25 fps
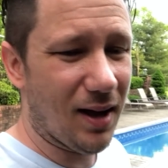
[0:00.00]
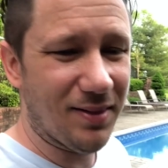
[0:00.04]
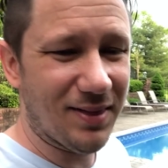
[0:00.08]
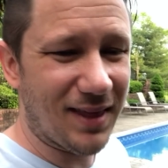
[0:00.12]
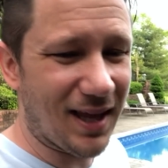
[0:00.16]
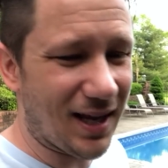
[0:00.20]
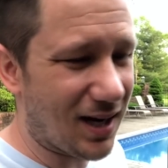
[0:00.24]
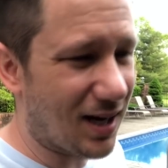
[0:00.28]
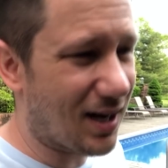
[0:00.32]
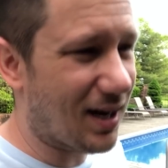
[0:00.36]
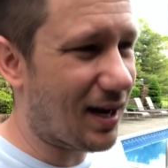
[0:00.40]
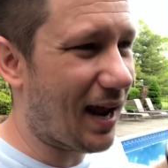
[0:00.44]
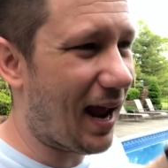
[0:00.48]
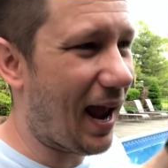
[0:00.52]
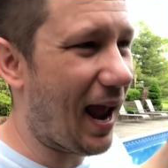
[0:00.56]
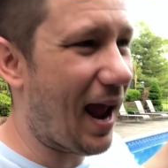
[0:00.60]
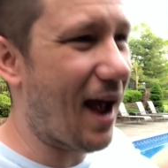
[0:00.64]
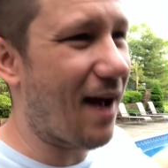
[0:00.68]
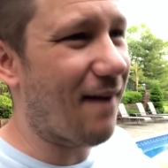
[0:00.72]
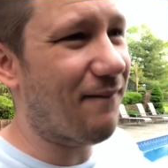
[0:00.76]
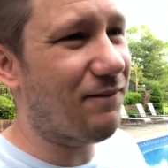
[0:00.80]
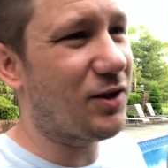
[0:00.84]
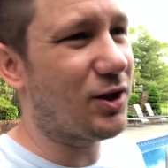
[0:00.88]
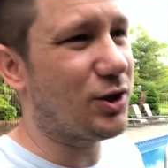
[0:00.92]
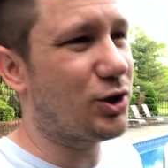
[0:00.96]
They didn't
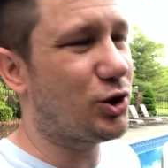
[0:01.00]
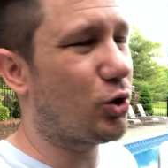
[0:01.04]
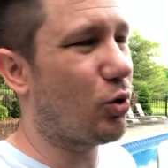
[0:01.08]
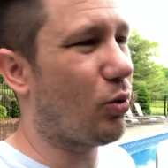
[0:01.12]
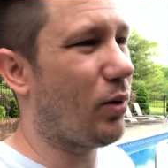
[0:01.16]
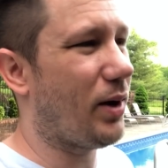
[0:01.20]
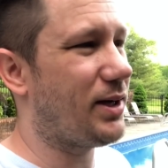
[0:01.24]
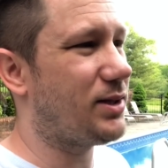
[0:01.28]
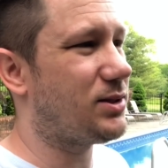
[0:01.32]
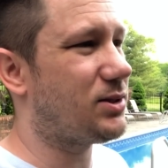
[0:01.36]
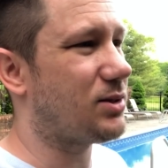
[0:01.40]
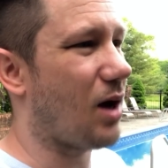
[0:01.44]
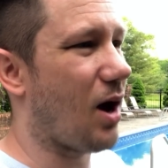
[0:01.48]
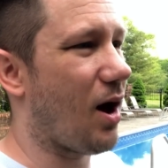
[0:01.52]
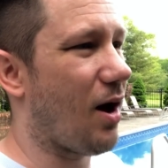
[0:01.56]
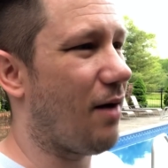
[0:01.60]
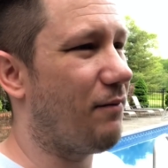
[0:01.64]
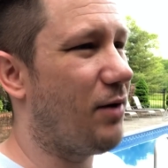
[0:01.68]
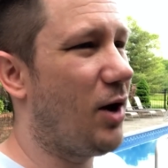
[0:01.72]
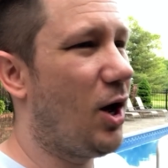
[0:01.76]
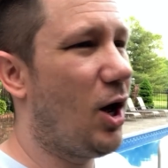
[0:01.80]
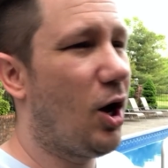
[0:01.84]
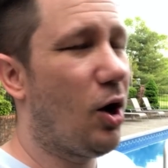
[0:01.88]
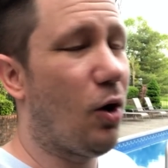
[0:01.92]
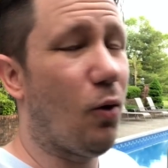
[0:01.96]
have the choice
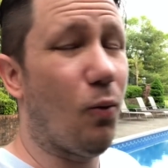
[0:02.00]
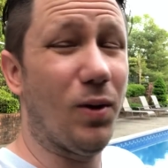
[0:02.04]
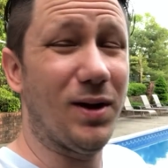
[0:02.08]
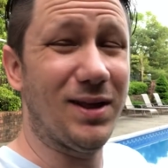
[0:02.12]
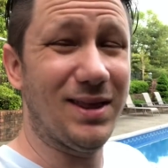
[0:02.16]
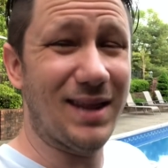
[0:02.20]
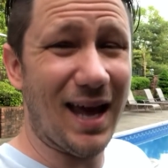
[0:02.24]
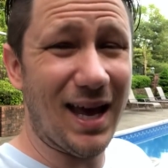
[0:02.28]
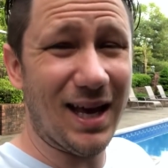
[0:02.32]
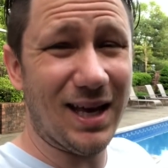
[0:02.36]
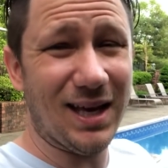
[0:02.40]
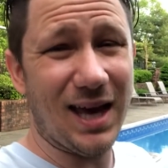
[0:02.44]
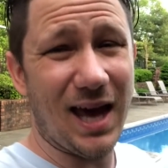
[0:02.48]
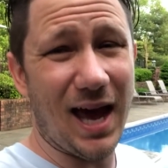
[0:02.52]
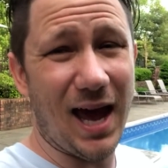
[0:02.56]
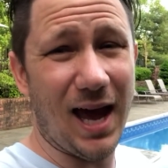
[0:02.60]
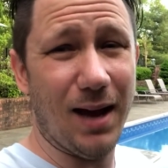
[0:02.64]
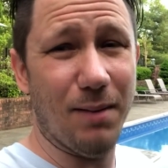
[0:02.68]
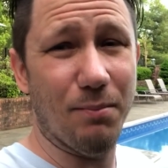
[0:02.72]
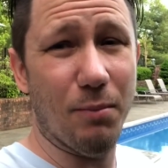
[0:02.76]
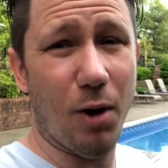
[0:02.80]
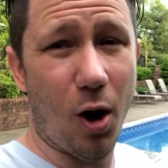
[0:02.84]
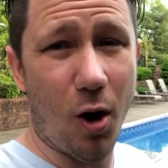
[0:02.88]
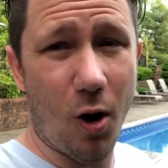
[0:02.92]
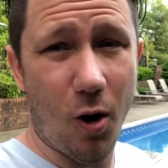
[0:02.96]
of when they
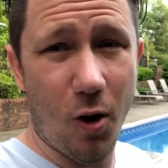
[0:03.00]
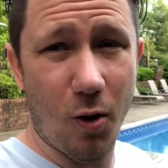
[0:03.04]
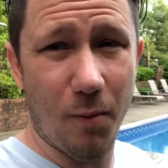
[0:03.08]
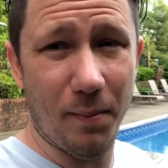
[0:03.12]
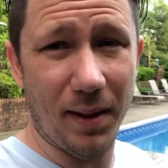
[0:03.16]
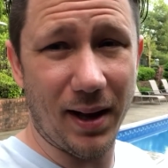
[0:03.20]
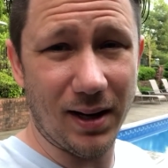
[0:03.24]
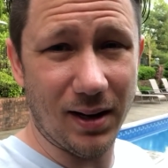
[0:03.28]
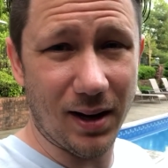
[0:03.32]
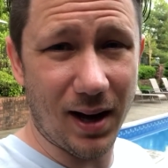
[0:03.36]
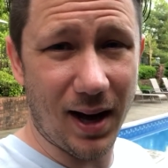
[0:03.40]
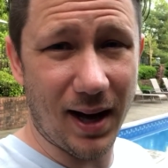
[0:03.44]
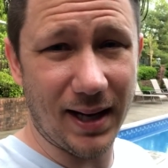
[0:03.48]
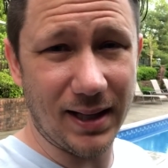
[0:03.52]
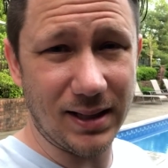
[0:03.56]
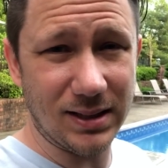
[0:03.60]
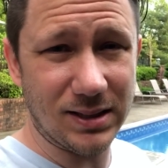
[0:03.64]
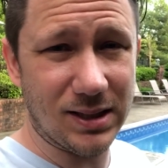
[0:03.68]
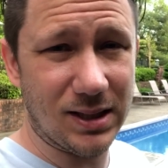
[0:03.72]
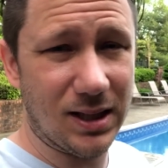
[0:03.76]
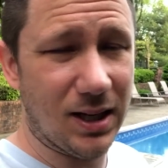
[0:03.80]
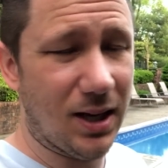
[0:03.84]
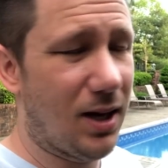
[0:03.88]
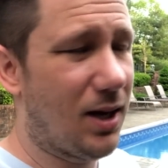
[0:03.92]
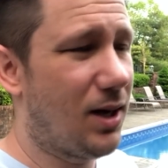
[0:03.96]
came home at
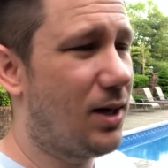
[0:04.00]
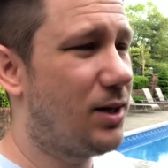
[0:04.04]
night